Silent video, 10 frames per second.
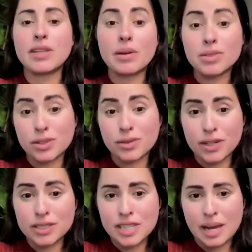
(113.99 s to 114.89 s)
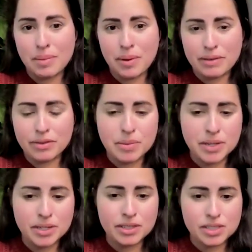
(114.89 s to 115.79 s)
it was your first time away from
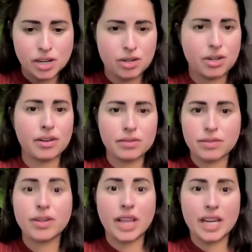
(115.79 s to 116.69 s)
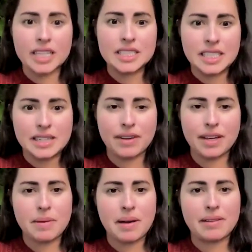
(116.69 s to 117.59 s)
your daughter for a
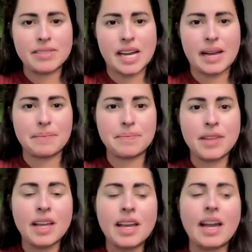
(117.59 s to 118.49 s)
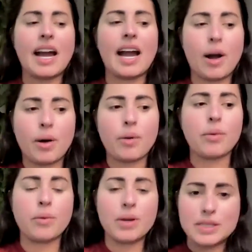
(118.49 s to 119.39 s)
significant amount of time. How
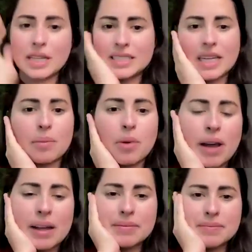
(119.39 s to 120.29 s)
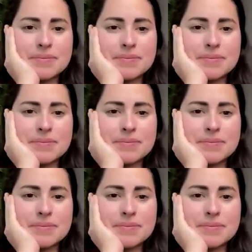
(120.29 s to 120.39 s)
was that time away?